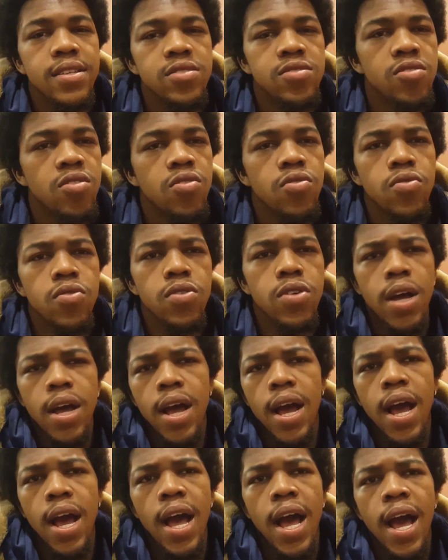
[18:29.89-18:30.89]
so
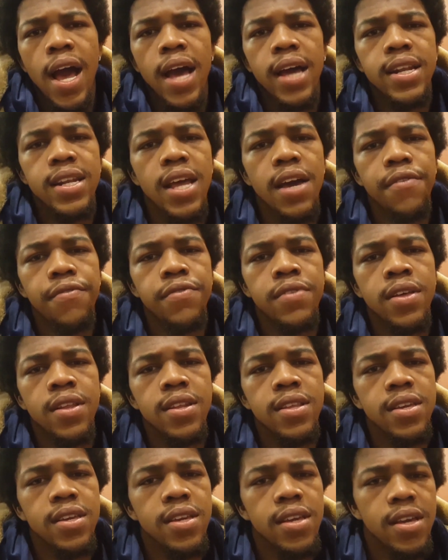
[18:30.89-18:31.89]
I
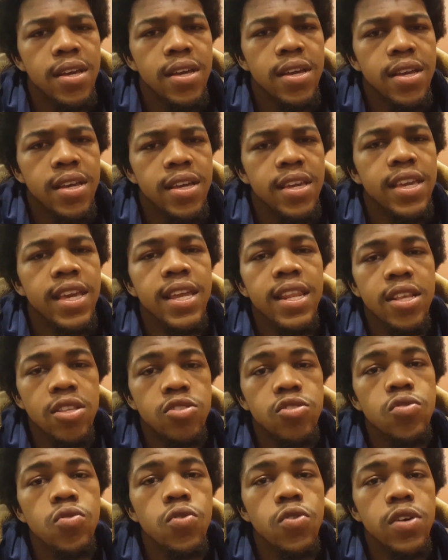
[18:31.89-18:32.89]
definitely get
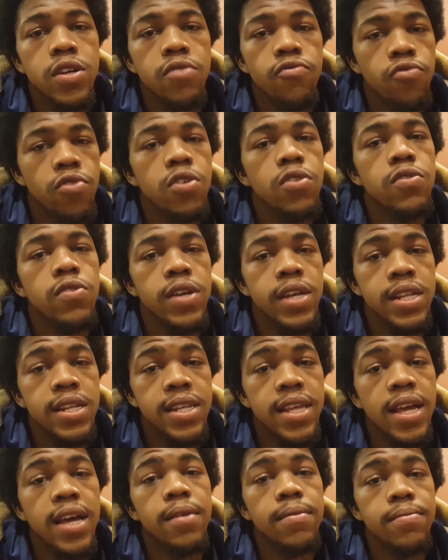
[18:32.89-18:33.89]
into it real in
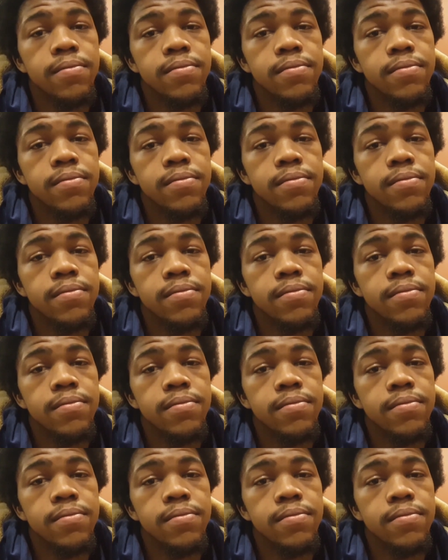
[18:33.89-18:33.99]
depth.